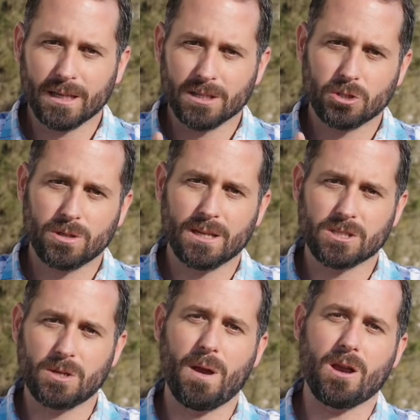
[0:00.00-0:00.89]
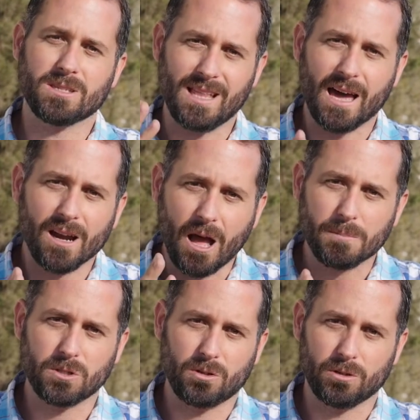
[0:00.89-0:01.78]
in Judea and Samaria is not an
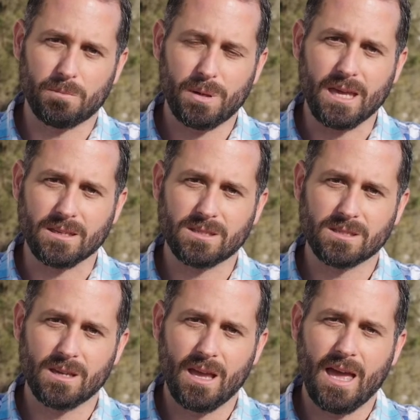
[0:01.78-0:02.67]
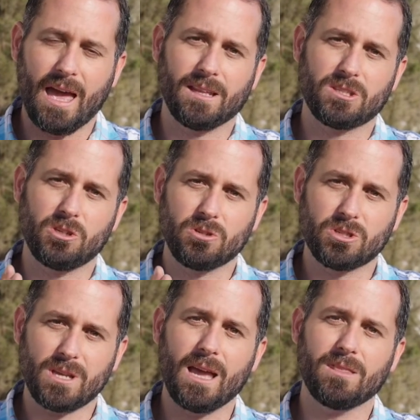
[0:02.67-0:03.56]
obstacle to peace. And to
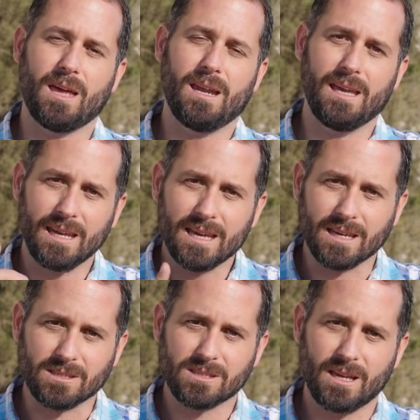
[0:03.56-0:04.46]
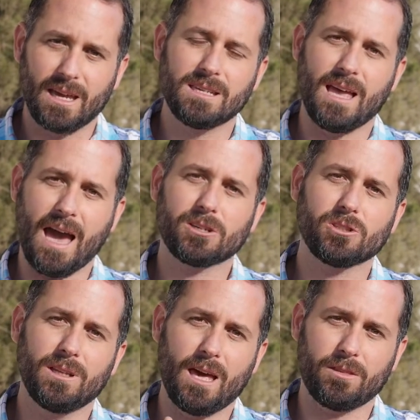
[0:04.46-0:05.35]
say that it is
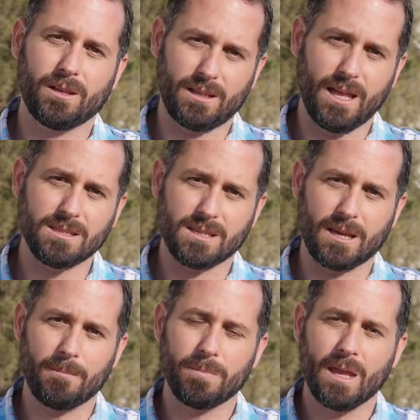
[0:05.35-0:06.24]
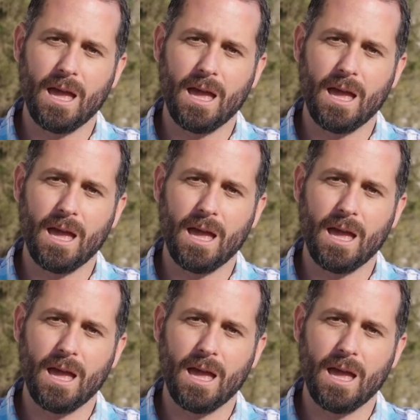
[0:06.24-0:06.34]
actually ethnic cleansing.